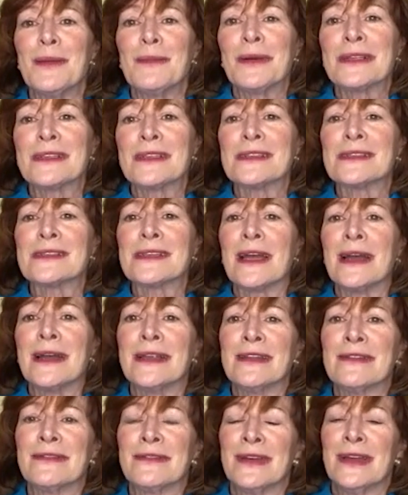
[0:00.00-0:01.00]
But just
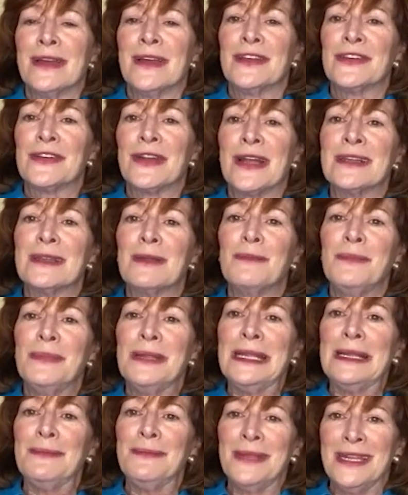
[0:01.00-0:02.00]
kind of trying to
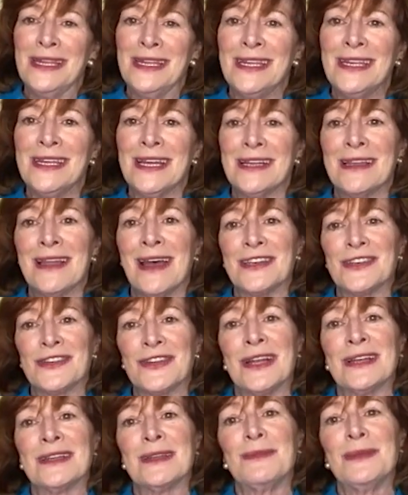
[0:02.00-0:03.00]
be me and not
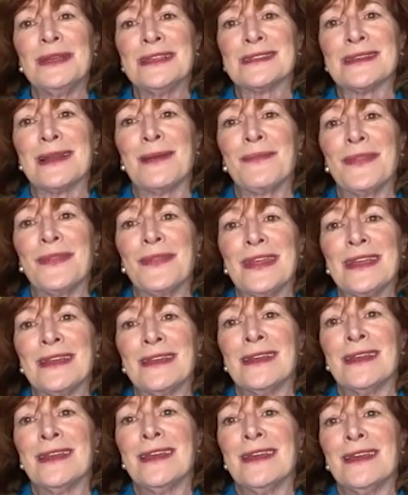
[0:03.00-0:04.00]
trying to be something,